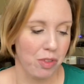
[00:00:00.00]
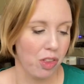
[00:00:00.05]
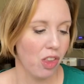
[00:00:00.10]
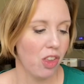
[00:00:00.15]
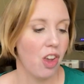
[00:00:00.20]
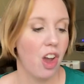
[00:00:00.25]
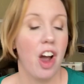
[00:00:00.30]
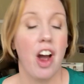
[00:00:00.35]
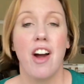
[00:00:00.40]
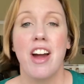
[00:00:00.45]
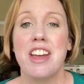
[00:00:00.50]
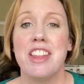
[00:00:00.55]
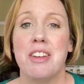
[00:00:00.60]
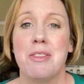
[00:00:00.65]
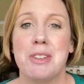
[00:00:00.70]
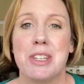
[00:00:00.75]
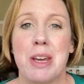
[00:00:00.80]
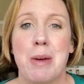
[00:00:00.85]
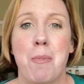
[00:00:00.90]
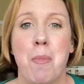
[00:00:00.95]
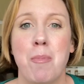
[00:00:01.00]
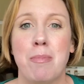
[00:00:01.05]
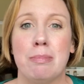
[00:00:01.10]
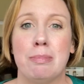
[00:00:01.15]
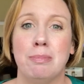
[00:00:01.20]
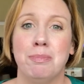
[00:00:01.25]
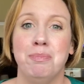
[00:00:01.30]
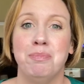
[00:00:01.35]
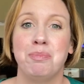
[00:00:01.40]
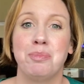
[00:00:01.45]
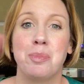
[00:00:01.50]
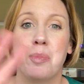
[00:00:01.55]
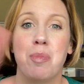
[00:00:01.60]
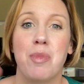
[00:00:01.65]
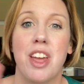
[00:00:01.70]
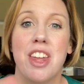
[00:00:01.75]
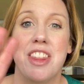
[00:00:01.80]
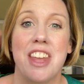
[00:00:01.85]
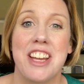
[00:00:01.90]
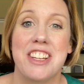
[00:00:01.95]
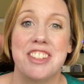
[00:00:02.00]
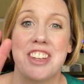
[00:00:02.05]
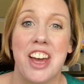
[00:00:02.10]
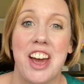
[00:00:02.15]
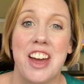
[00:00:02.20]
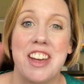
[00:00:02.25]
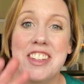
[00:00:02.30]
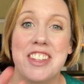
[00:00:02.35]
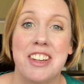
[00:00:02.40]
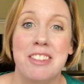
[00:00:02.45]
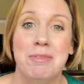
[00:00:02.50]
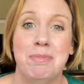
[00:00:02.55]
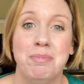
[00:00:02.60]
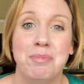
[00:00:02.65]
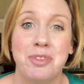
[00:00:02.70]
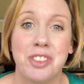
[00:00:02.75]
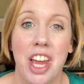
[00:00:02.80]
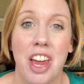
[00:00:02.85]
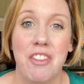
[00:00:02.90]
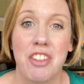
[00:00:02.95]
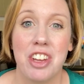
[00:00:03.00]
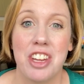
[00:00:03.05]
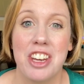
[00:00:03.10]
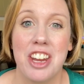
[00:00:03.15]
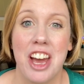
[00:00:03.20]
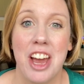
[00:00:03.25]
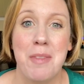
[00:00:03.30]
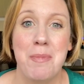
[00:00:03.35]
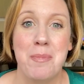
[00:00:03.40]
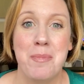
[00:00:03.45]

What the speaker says: All right, that was it. Thanks, guys. Have a good night.